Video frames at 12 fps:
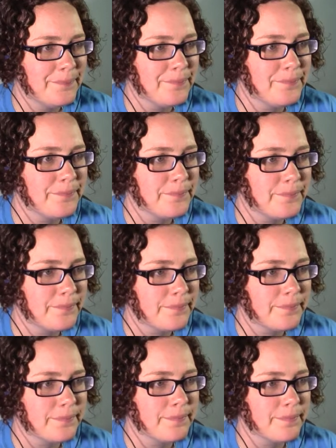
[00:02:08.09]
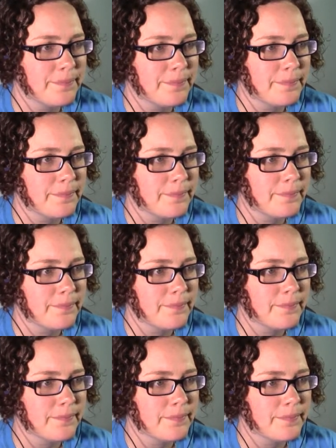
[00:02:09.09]

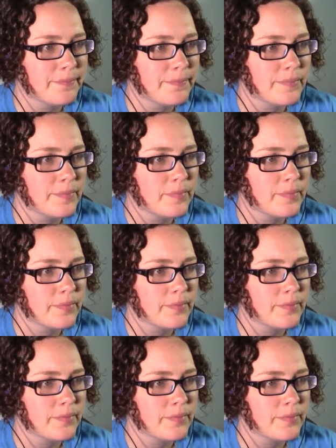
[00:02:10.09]
Nothing is said.